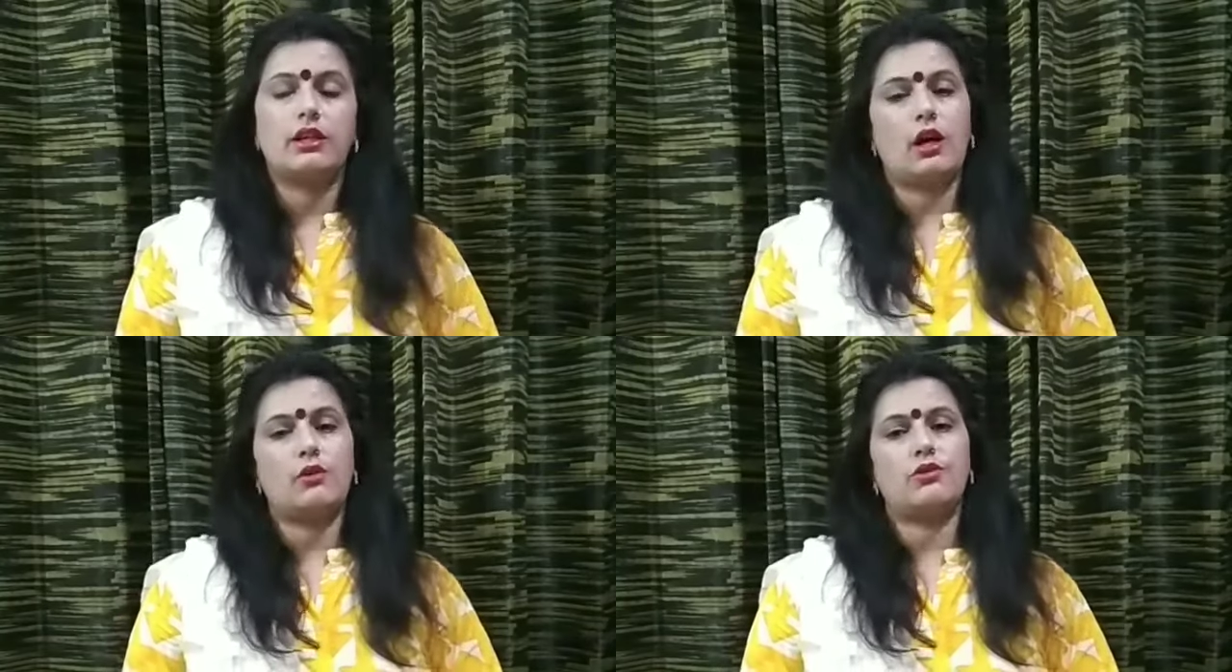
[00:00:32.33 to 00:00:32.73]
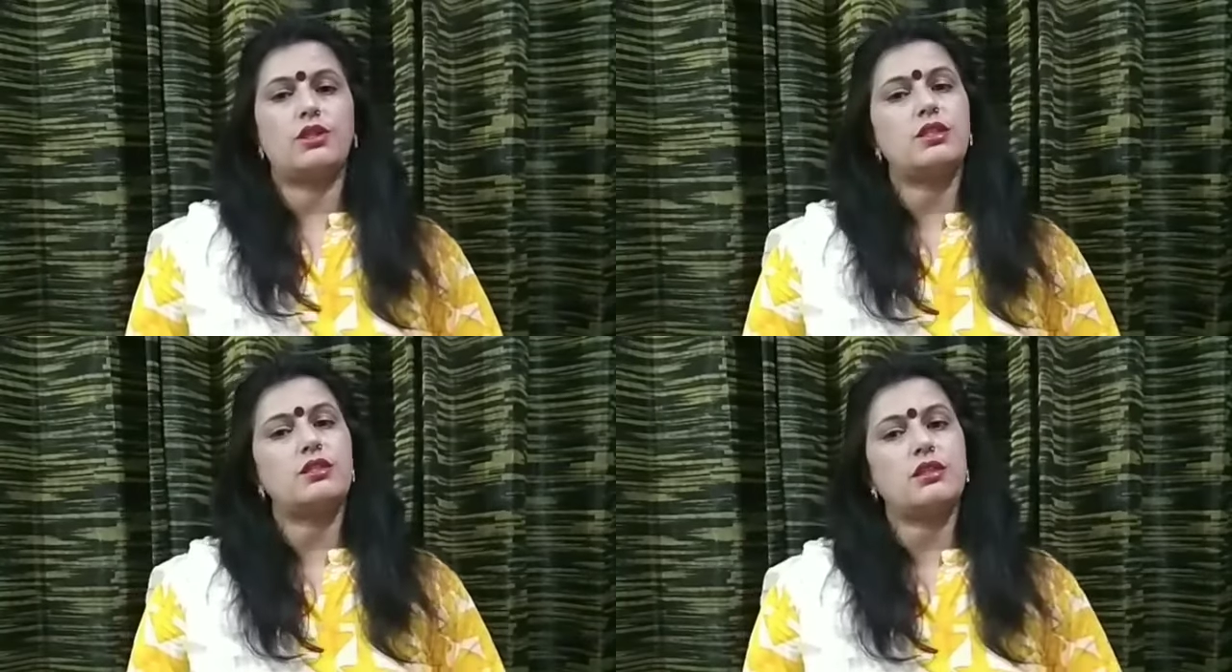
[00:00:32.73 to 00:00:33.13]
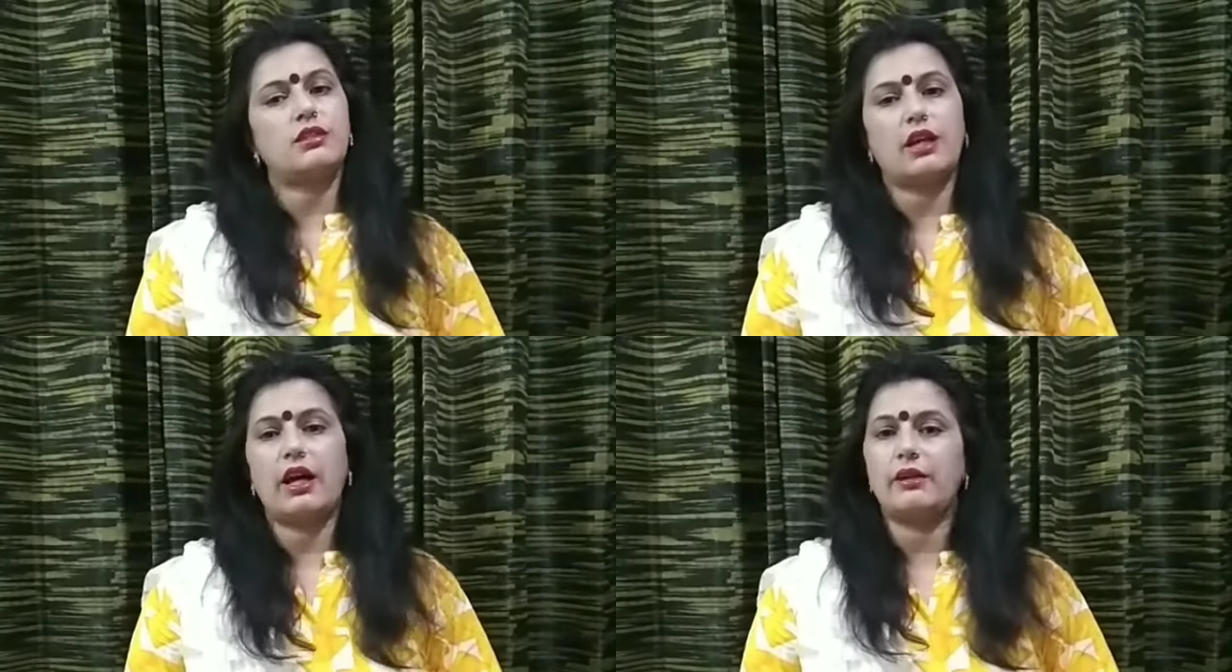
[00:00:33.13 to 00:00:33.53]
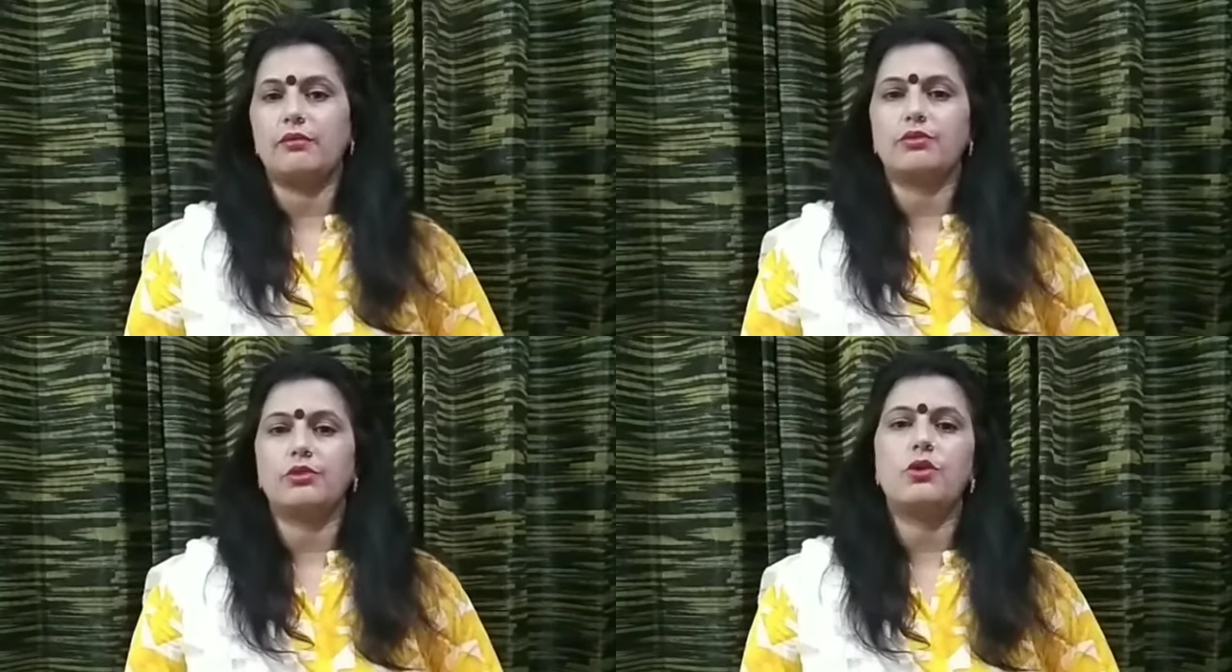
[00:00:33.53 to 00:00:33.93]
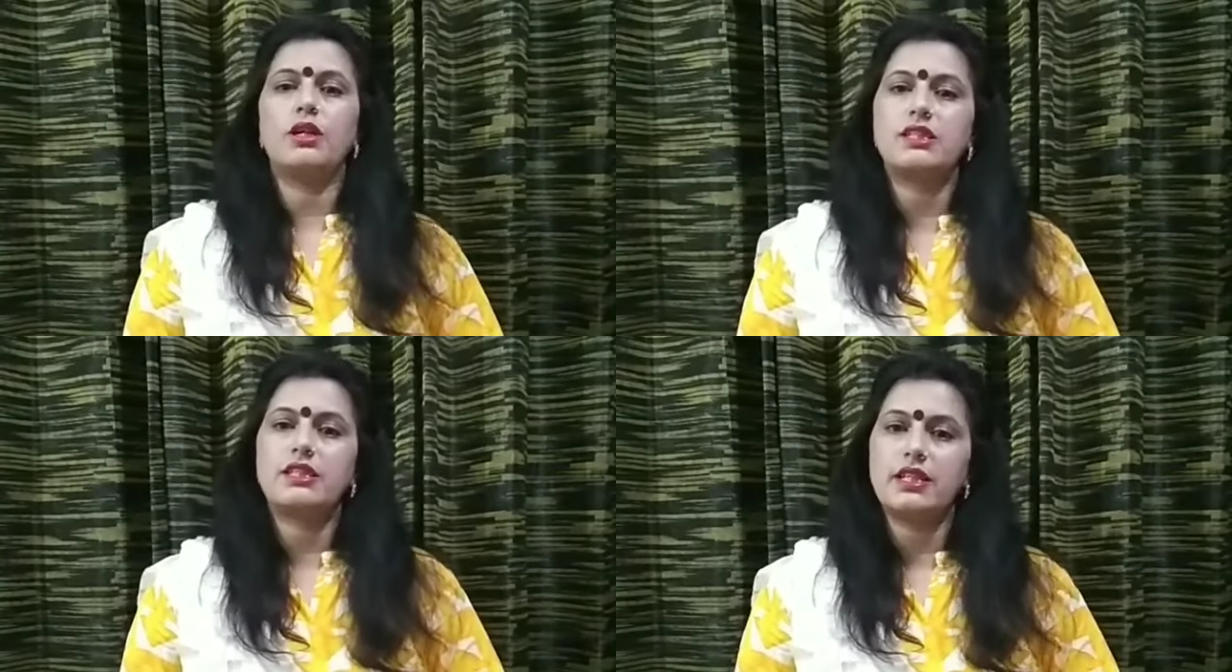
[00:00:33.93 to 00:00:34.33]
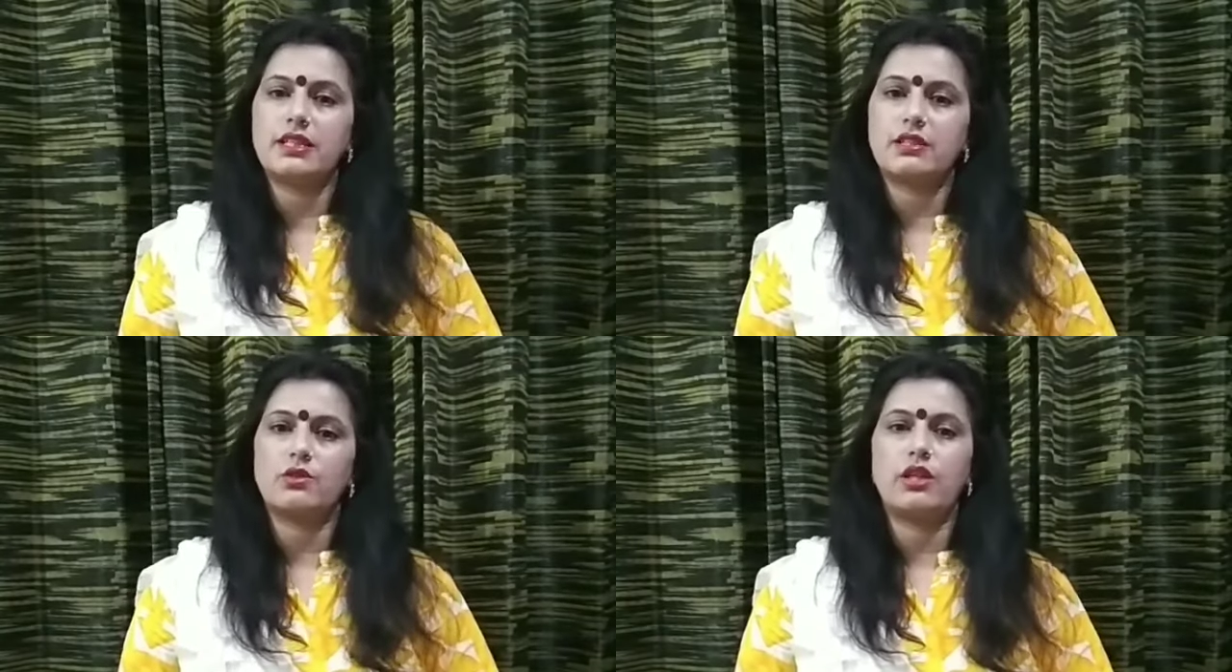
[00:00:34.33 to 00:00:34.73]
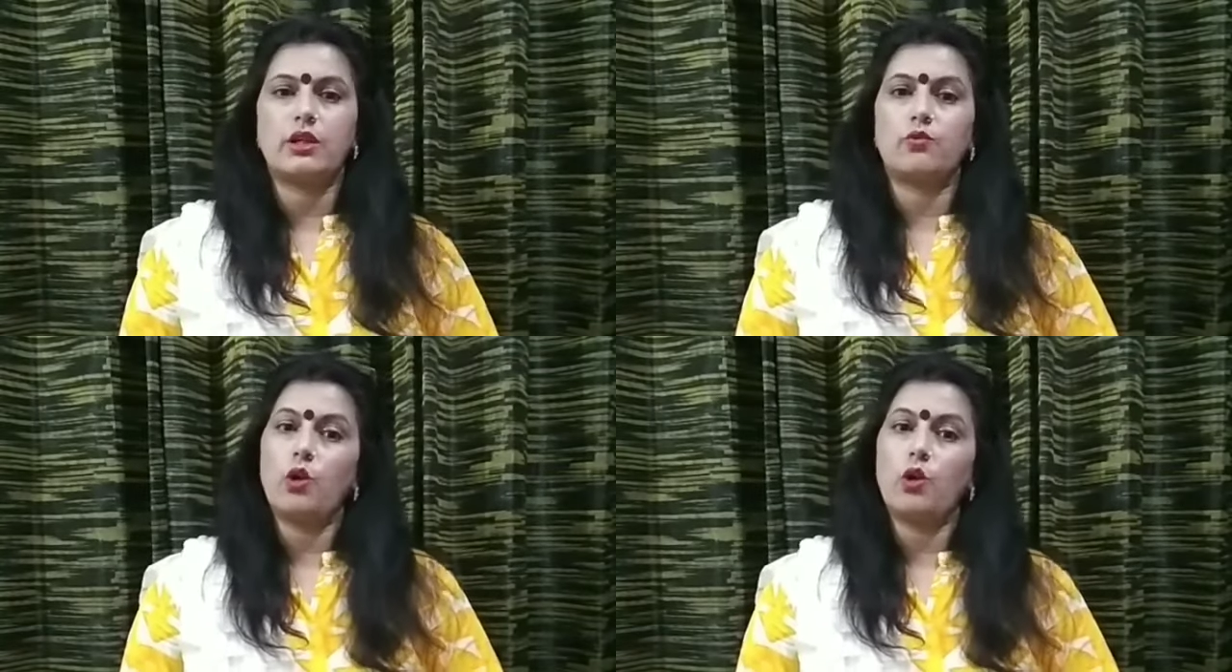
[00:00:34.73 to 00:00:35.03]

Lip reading: Now this is the time to assess that